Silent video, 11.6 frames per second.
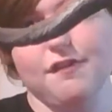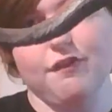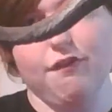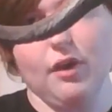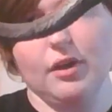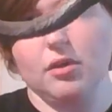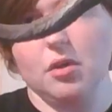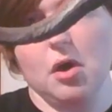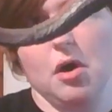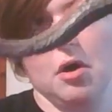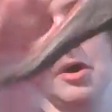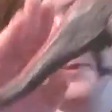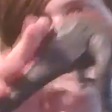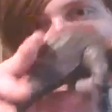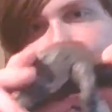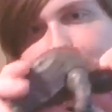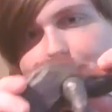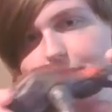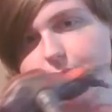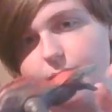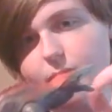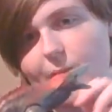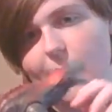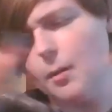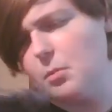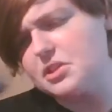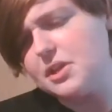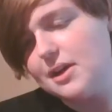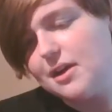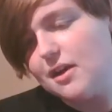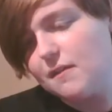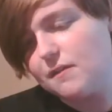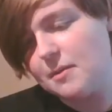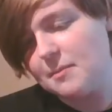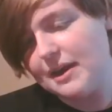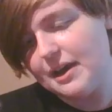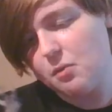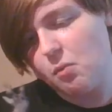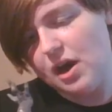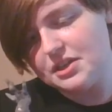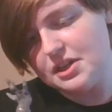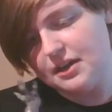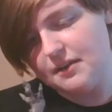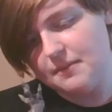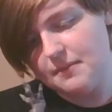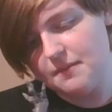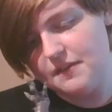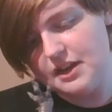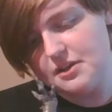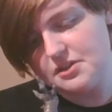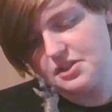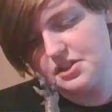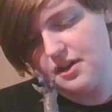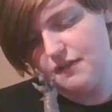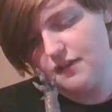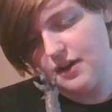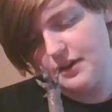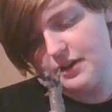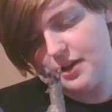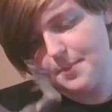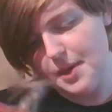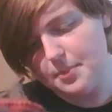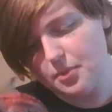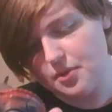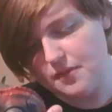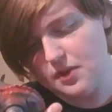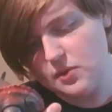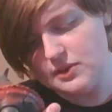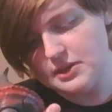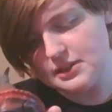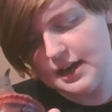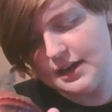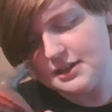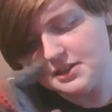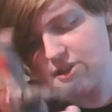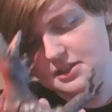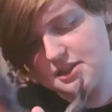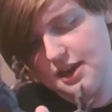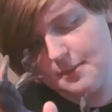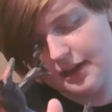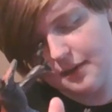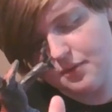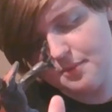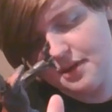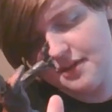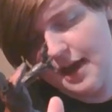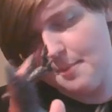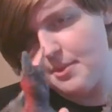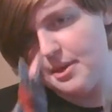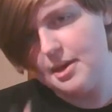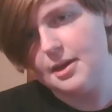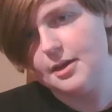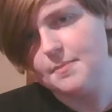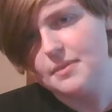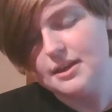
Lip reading: a foot long. Which, from, like, watching videos and stuff on people reviewing this guy, it doesn't seem like it would be that big.